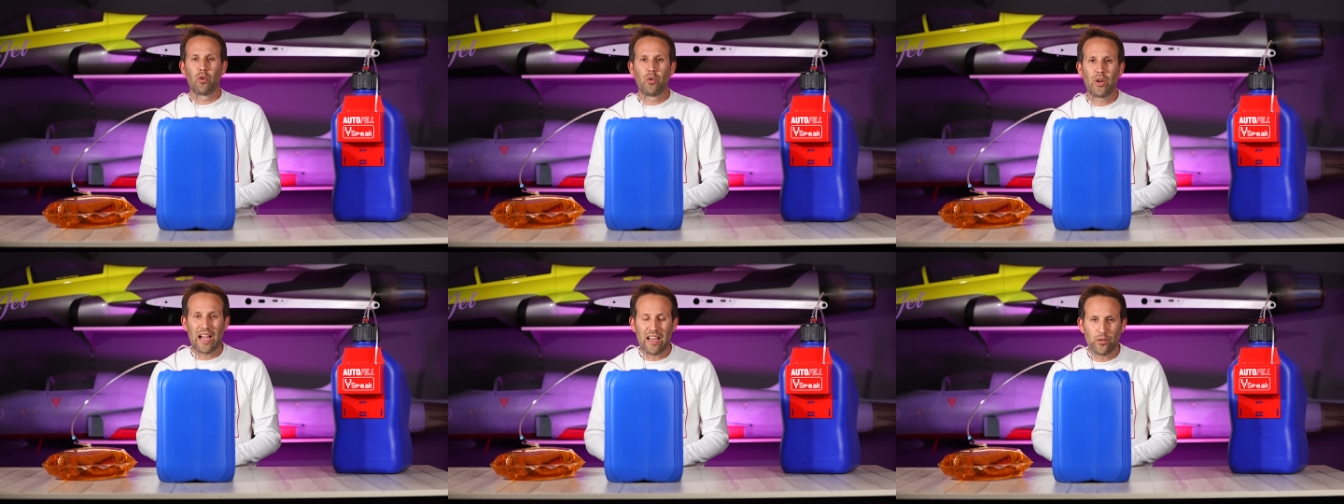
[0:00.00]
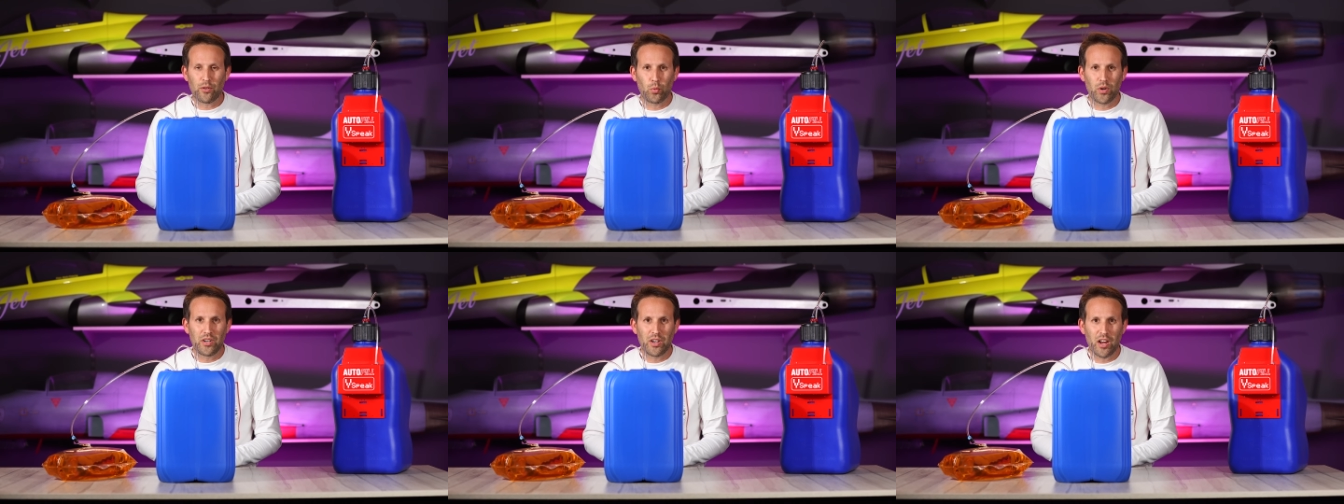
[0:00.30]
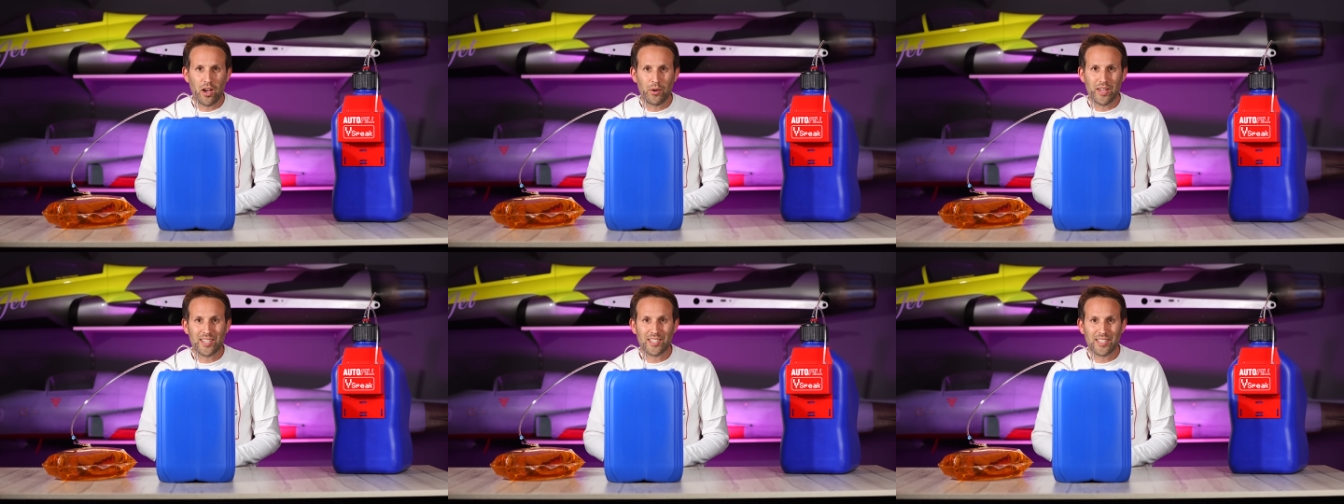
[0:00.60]
Now that we
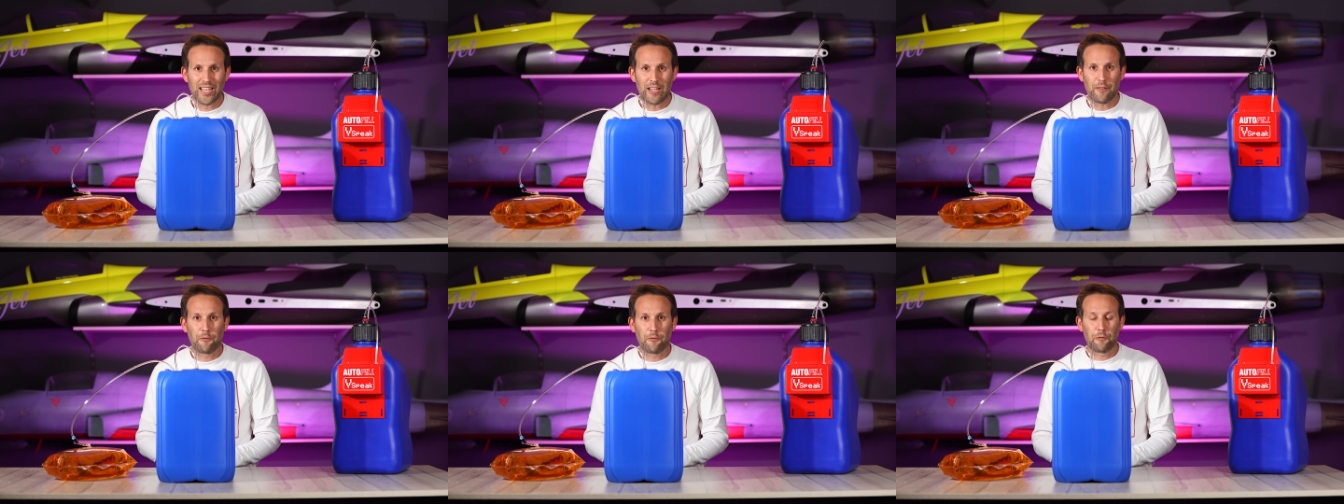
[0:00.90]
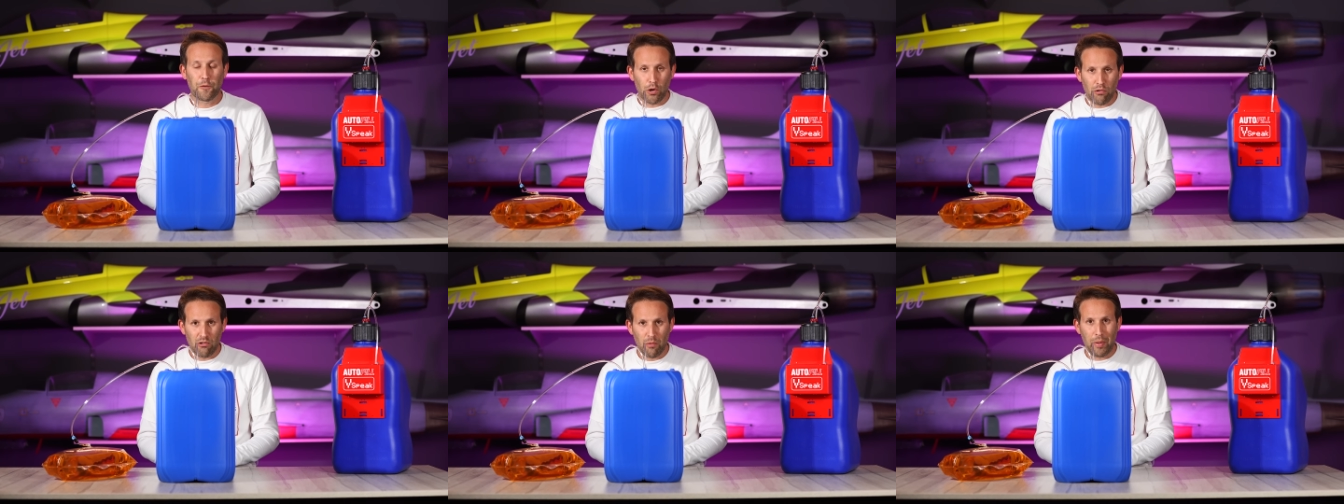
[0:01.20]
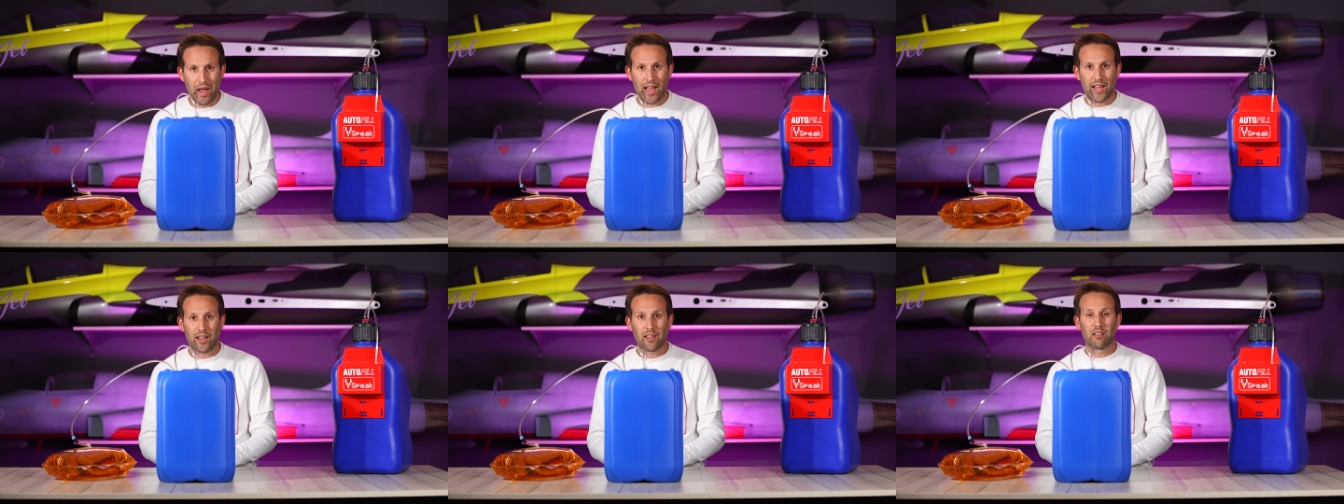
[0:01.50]
know it's set for a
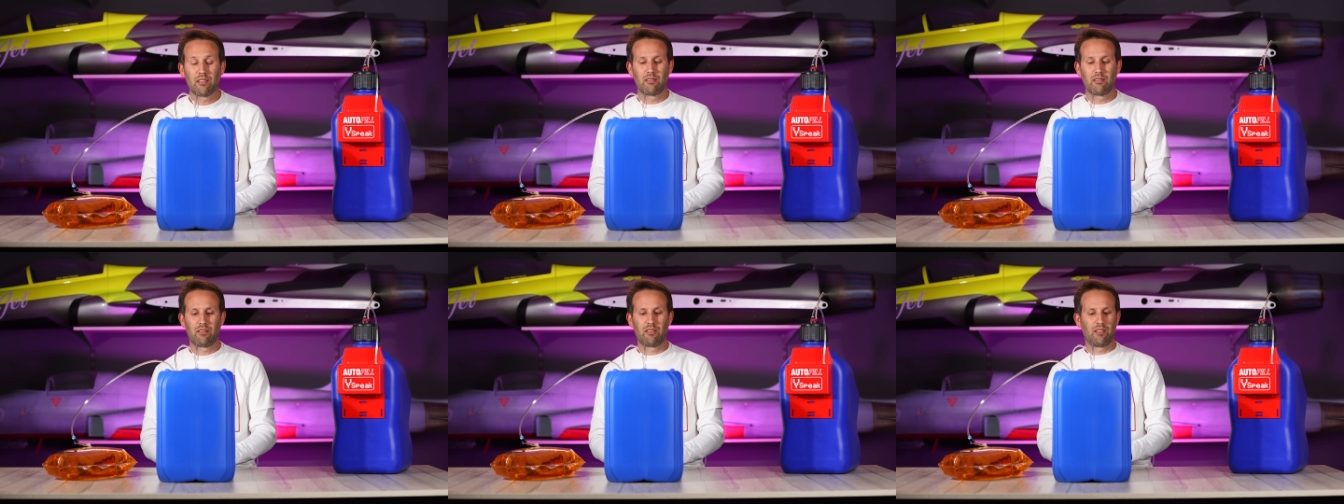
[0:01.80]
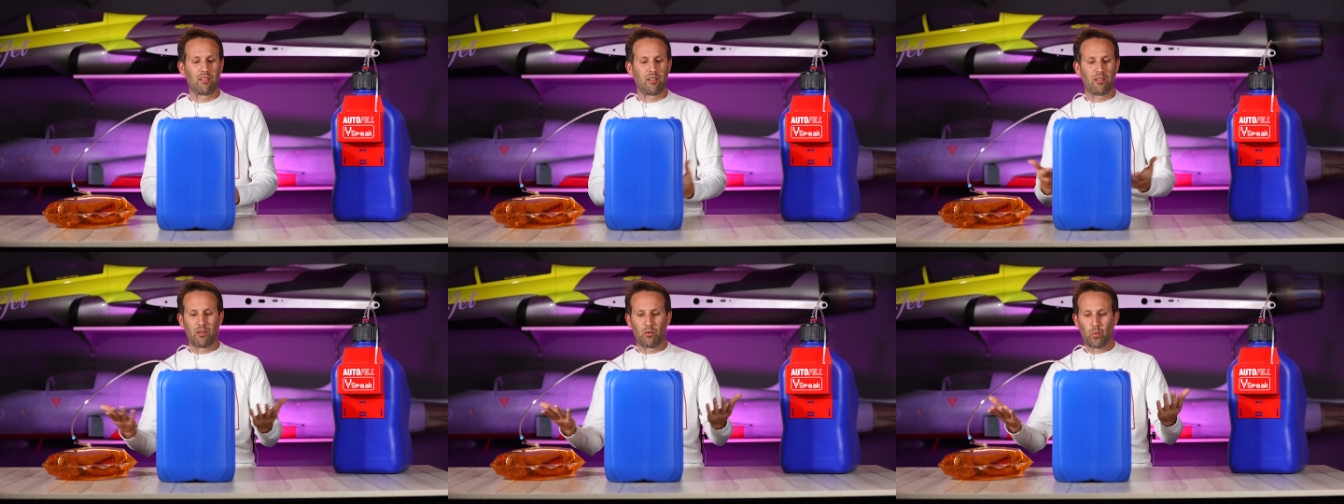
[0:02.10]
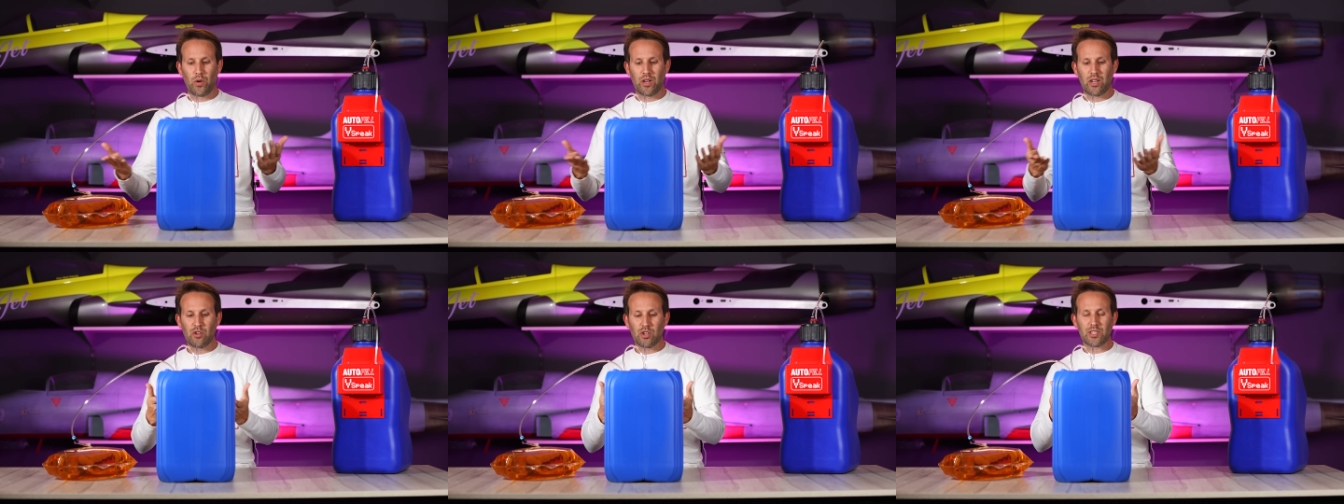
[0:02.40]
bag,
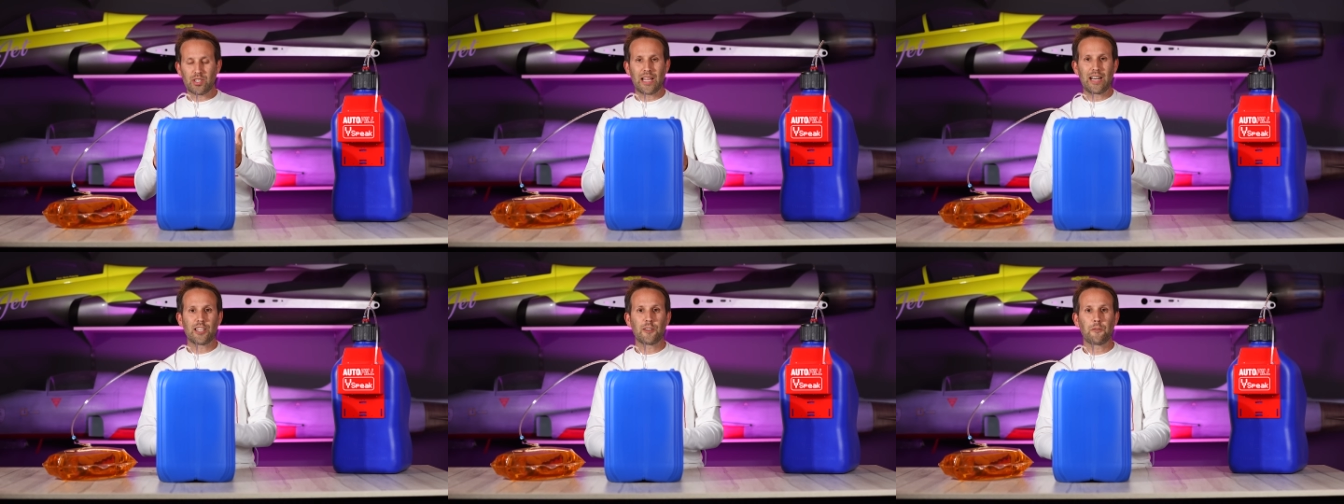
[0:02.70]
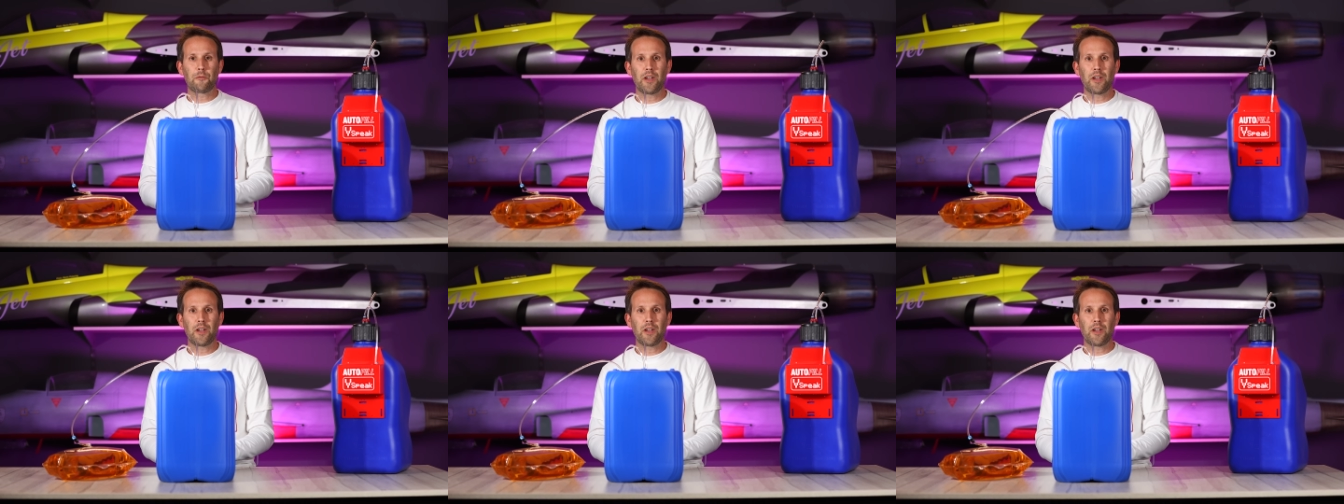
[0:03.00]
we can just tell it to